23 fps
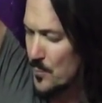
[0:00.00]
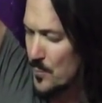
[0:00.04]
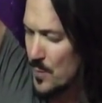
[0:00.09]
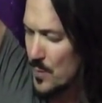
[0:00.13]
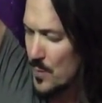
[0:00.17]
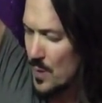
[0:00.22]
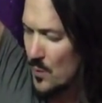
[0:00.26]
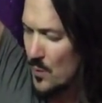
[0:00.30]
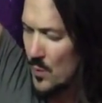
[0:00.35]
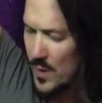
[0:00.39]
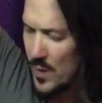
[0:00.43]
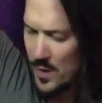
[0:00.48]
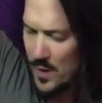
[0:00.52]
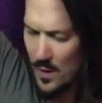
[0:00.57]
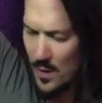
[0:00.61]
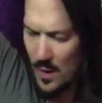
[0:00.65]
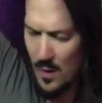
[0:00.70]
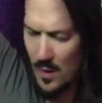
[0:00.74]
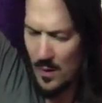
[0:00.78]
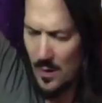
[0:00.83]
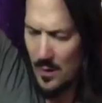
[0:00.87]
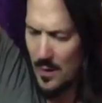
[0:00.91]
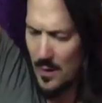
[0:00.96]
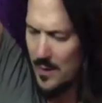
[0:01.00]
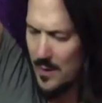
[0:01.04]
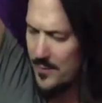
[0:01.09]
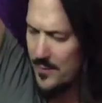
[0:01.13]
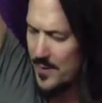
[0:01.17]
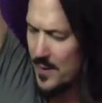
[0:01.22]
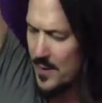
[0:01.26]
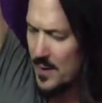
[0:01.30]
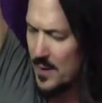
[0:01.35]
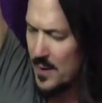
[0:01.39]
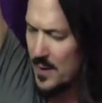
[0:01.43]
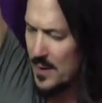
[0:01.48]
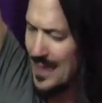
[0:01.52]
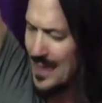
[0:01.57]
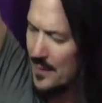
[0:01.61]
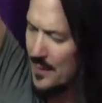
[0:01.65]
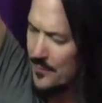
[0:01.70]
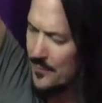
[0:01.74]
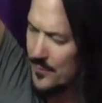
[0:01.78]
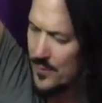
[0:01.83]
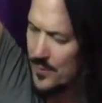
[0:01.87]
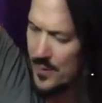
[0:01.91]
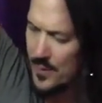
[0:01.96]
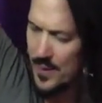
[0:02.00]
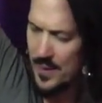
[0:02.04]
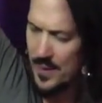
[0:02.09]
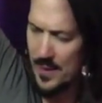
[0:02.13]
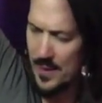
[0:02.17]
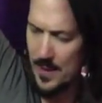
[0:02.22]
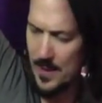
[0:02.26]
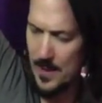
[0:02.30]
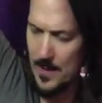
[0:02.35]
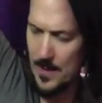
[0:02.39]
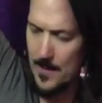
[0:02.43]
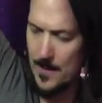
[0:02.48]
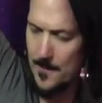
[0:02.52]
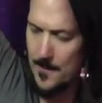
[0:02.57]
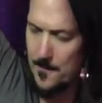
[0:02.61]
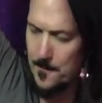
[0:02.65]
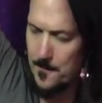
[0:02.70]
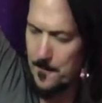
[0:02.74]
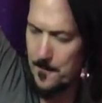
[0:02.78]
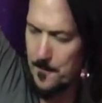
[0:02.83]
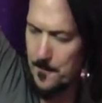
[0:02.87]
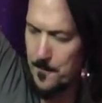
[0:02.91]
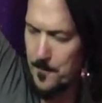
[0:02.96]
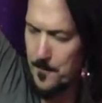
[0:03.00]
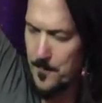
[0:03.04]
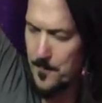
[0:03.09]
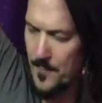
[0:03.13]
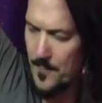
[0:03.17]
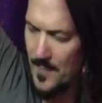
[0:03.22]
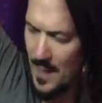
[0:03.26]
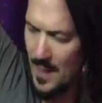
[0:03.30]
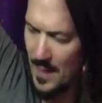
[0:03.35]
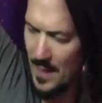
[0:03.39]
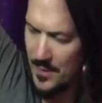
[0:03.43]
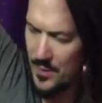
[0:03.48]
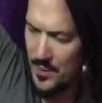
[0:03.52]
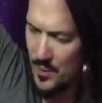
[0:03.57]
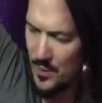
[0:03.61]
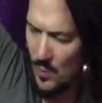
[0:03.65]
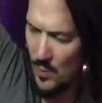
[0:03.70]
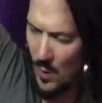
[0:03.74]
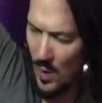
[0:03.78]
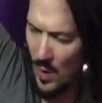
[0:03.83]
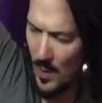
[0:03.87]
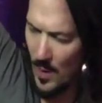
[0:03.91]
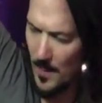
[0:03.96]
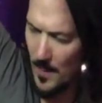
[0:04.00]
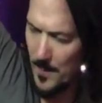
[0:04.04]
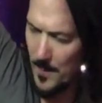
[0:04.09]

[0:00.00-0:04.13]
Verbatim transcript: we are living everything that you are.